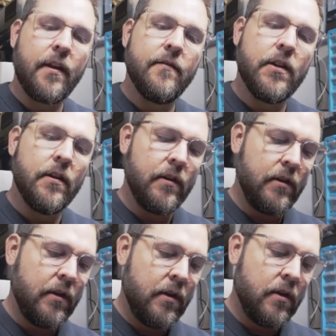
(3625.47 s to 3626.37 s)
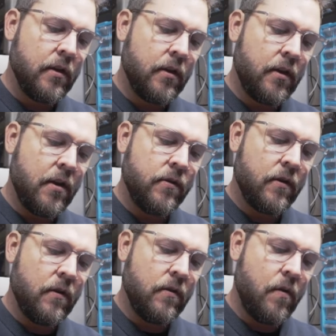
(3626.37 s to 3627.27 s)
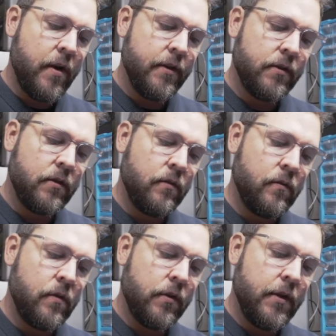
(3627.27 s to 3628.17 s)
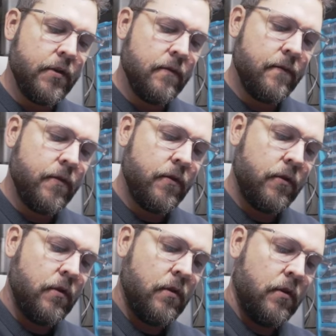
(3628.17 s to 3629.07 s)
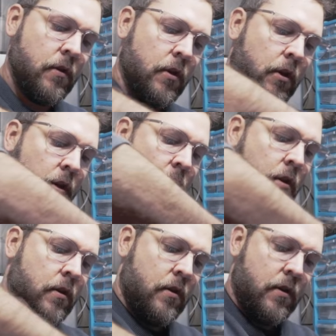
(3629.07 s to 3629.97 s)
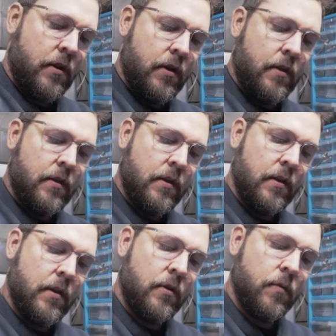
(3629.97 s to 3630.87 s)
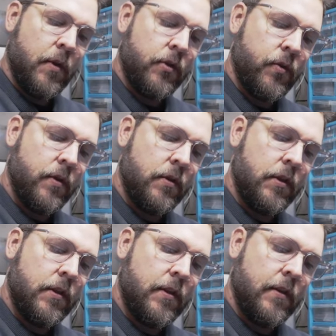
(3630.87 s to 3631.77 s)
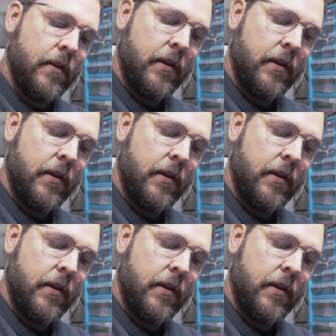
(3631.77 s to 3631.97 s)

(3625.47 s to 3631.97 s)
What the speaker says: Give it a counterclockwise rotation first, and then to make sure it's seated, and